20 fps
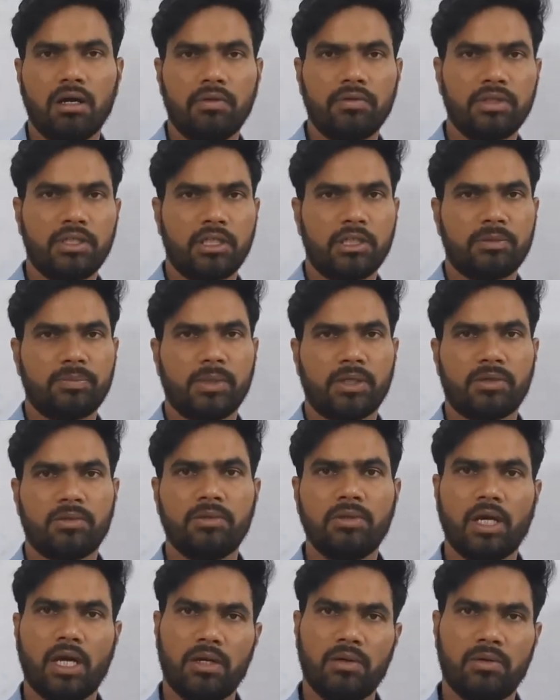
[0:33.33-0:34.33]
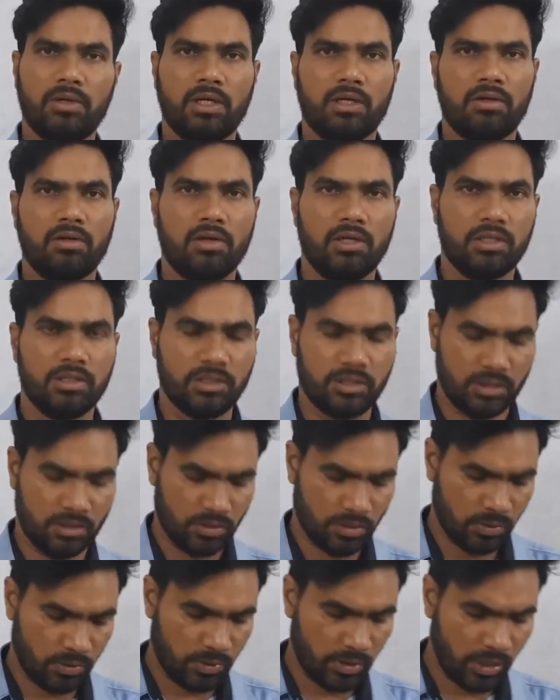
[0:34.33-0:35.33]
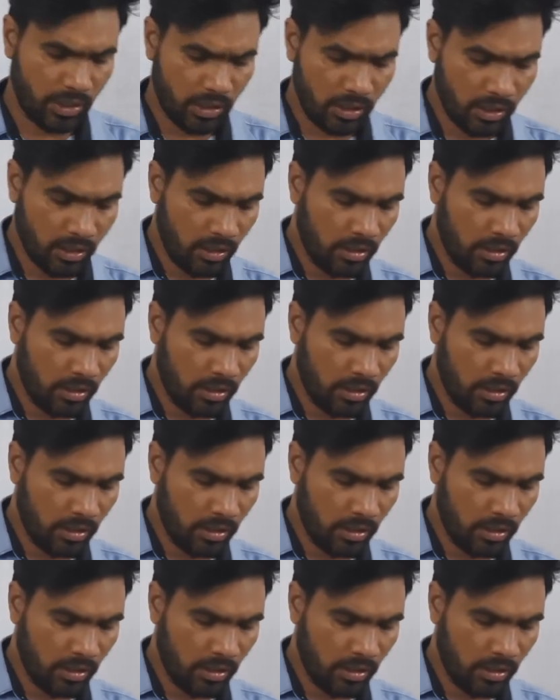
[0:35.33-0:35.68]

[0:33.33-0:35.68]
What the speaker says: with respect to nanotechnology. Okay,